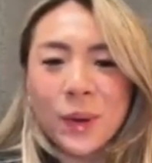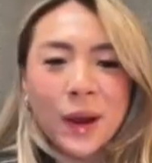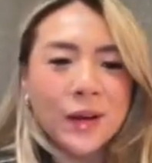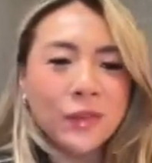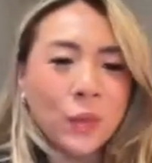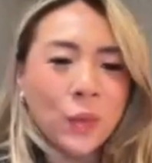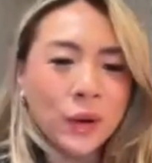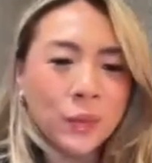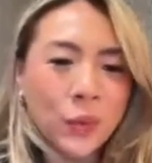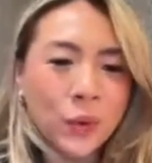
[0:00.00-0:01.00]
do have
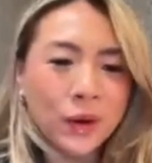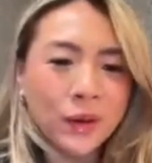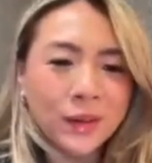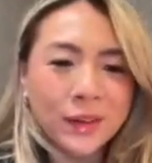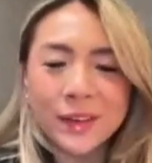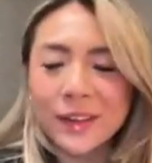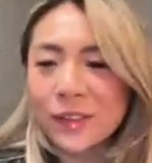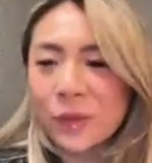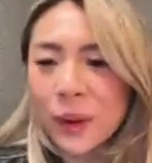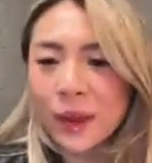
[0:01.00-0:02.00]
one more
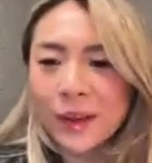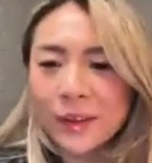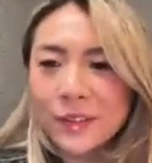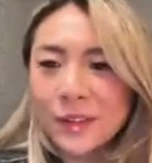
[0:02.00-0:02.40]
giveaway,